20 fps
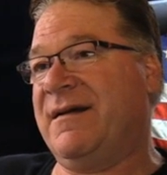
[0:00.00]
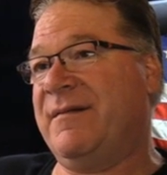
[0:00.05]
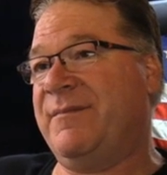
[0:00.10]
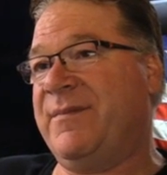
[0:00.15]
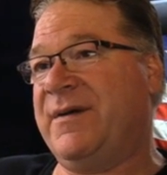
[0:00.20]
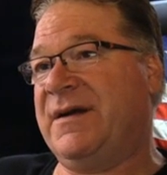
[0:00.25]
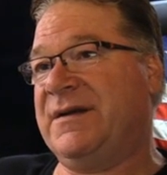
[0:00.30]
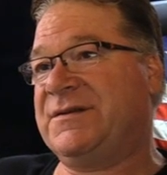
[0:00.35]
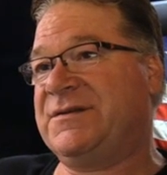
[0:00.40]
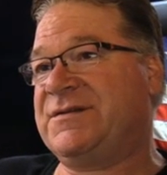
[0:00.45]
a
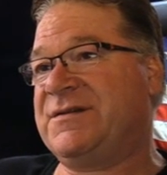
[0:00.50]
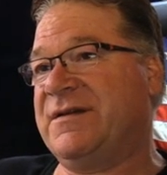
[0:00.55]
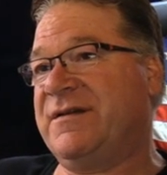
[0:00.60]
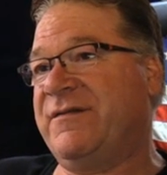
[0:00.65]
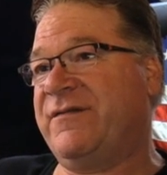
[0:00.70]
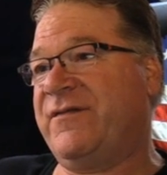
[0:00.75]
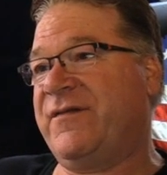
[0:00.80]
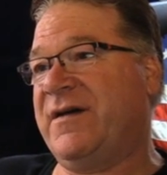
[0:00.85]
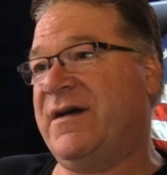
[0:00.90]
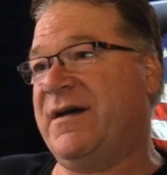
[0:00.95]
bunch
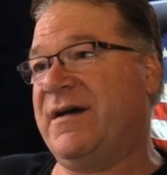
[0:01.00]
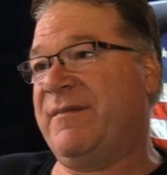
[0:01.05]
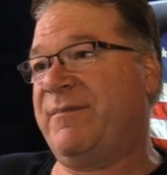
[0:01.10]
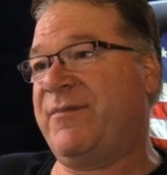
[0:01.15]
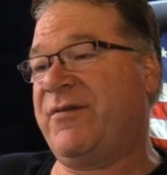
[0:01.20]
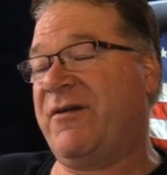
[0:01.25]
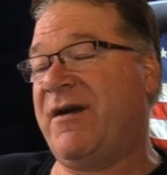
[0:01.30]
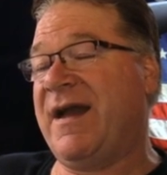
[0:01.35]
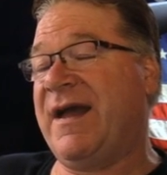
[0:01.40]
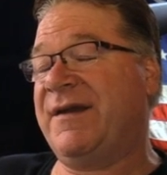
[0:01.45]
of uh,
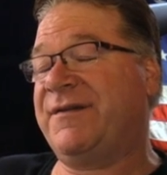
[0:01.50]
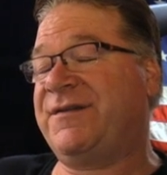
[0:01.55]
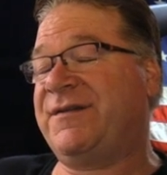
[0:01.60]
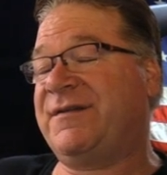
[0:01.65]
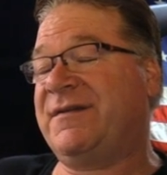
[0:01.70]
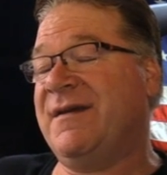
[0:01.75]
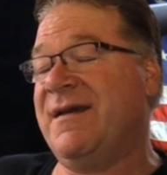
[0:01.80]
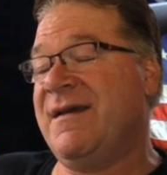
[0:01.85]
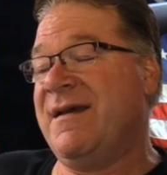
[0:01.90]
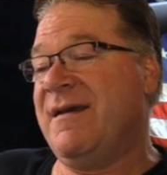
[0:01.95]

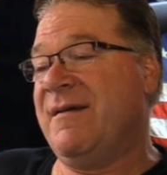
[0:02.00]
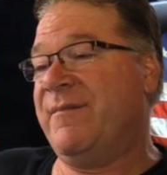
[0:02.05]
press,